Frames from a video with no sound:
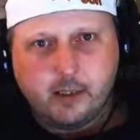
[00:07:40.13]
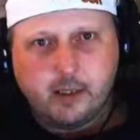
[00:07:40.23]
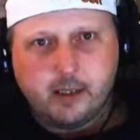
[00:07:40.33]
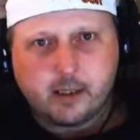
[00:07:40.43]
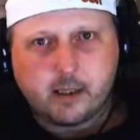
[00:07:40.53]

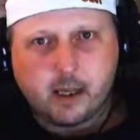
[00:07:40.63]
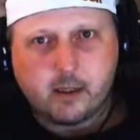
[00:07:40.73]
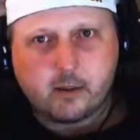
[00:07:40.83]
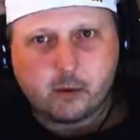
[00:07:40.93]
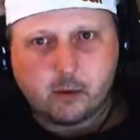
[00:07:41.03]
this kind of
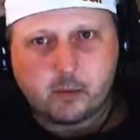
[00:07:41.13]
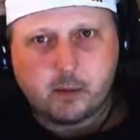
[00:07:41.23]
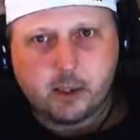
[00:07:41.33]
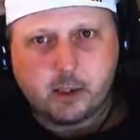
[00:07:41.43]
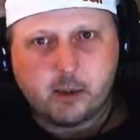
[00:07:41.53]
source
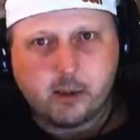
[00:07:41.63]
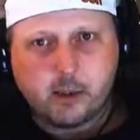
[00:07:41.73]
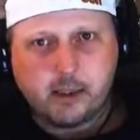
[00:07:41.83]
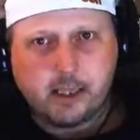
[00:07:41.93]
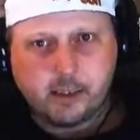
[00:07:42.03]
material
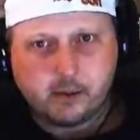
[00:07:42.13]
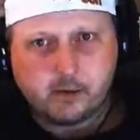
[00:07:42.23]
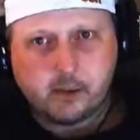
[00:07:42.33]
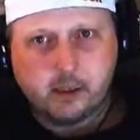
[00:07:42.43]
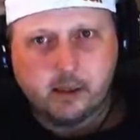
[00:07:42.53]
in
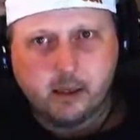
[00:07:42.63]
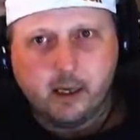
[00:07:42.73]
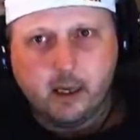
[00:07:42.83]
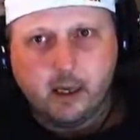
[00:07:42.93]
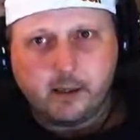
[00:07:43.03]
history,
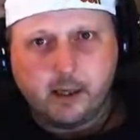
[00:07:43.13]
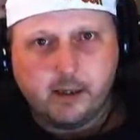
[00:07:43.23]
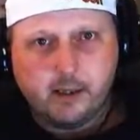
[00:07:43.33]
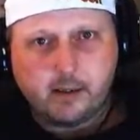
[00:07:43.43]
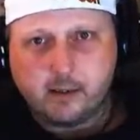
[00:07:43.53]
then
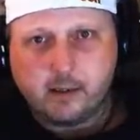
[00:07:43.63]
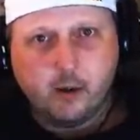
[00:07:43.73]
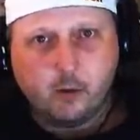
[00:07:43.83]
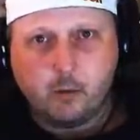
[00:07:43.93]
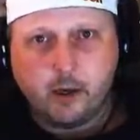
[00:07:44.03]
this is a
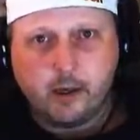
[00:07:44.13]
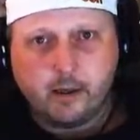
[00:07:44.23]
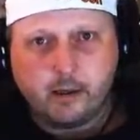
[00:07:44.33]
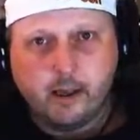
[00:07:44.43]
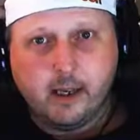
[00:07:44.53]
no-brainer.
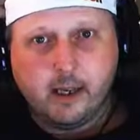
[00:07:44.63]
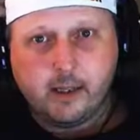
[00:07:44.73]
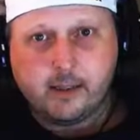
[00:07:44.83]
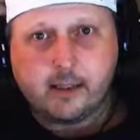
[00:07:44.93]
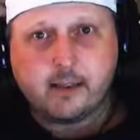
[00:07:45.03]
It
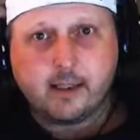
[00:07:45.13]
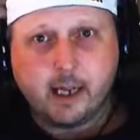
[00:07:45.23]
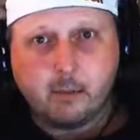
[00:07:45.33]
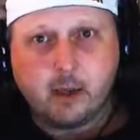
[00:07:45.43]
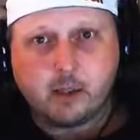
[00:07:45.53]
doesn't get
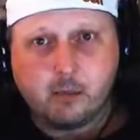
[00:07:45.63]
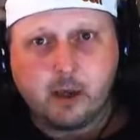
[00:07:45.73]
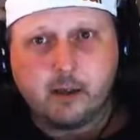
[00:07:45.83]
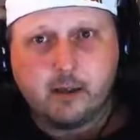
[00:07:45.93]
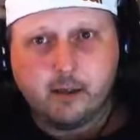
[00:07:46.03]
much better
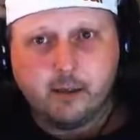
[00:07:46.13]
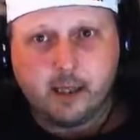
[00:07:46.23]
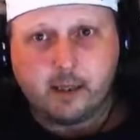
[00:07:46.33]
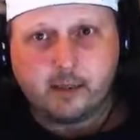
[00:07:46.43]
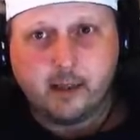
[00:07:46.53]
than
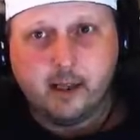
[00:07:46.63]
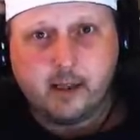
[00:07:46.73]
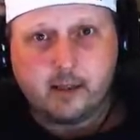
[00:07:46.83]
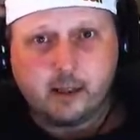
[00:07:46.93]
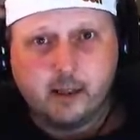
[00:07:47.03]
this,
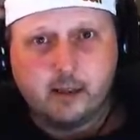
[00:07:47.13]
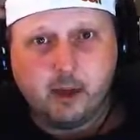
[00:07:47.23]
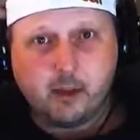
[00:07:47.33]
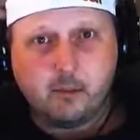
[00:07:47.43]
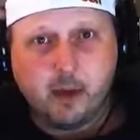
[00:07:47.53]
to live out
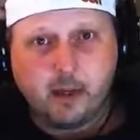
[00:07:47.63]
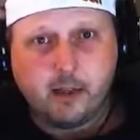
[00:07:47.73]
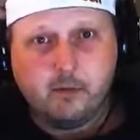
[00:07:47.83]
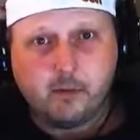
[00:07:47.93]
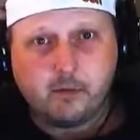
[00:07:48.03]
a
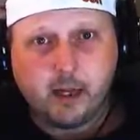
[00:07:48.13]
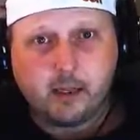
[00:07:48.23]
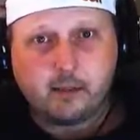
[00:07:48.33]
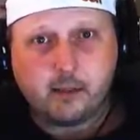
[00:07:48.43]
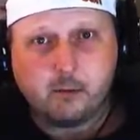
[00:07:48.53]
medieval
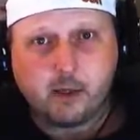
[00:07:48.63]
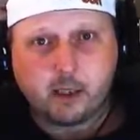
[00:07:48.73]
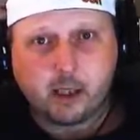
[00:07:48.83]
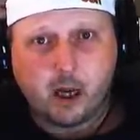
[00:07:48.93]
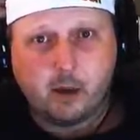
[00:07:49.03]
fantasy with a
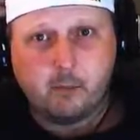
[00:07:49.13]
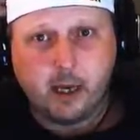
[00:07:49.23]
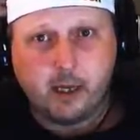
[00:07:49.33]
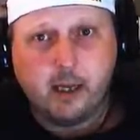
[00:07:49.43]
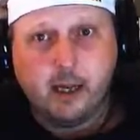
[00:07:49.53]
combat
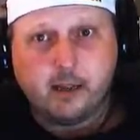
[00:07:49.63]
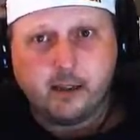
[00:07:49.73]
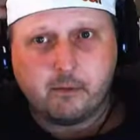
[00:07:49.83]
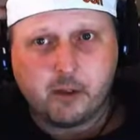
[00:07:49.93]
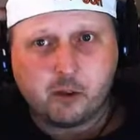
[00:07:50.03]
that
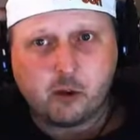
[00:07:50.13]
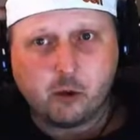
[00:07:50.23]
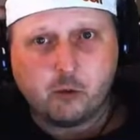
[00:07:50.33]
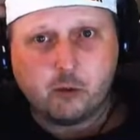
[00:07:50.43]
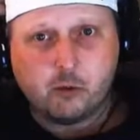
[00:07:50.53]
feels so
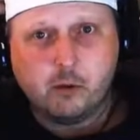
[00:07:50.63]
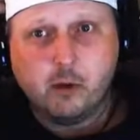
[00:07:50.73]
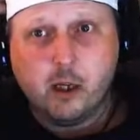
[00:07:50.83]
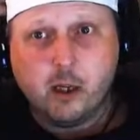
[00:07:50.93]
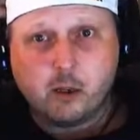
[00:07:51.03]
true
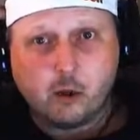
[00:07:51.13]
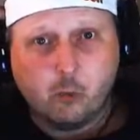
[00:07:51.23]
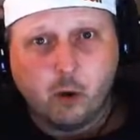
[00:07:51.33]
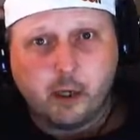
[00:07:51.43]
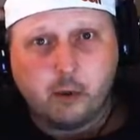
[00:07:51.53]
to
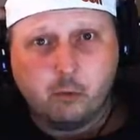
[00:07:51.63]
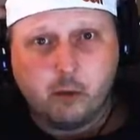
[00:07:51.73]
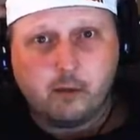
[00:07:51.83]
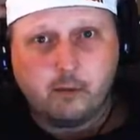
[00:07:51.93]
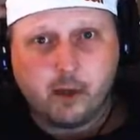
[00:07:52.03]
what it would
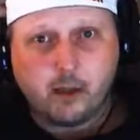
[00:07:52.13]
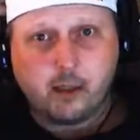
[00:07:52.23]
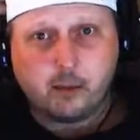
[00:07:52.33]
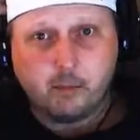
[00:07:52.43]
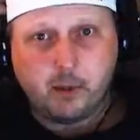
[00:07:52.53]
have felt
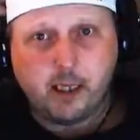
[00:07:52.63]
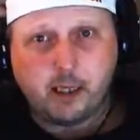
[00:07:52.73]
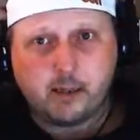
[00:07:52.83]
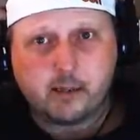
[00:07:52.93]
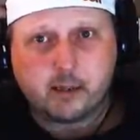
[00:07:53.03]
like being in
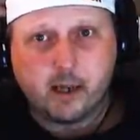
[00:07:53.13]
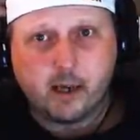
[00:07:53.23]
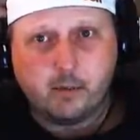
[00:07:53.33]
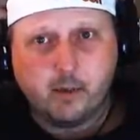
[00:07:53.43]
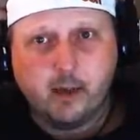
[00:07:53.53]
this time.
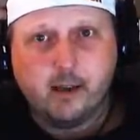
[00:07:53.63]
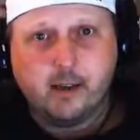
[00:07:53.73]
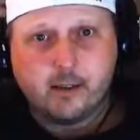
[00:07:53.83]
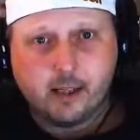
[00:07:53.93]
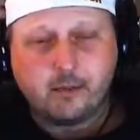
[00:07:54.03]

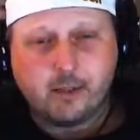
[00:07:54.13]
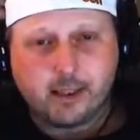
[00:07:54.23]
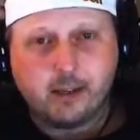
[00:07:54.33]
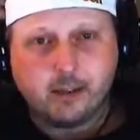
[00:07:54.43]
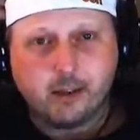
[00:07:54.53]
Definitely
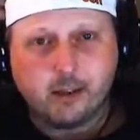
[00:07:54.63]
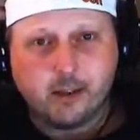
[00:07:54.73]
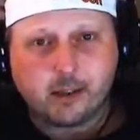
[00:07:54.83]
give it a look.